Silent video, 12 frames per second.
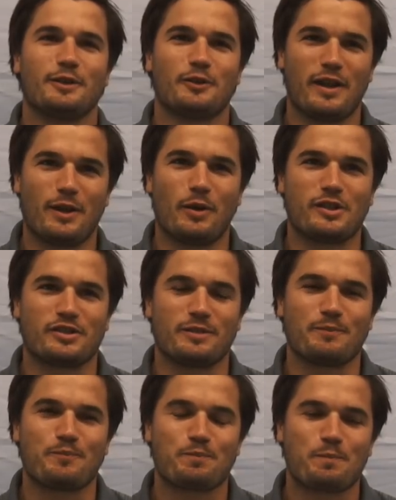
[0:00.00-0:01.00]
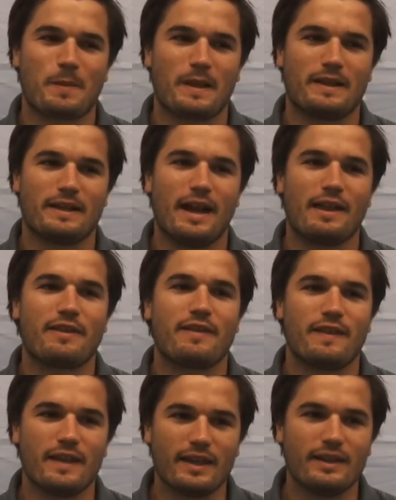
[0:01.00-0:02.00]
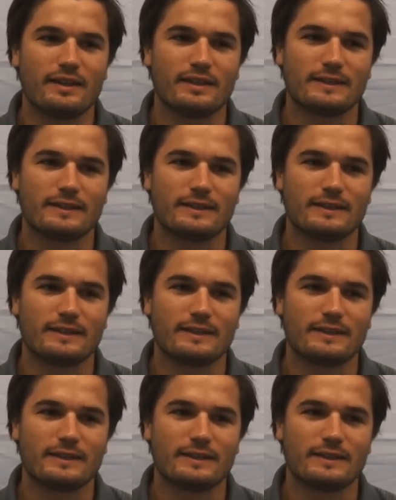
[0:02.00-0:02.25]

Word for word: Great question. I think,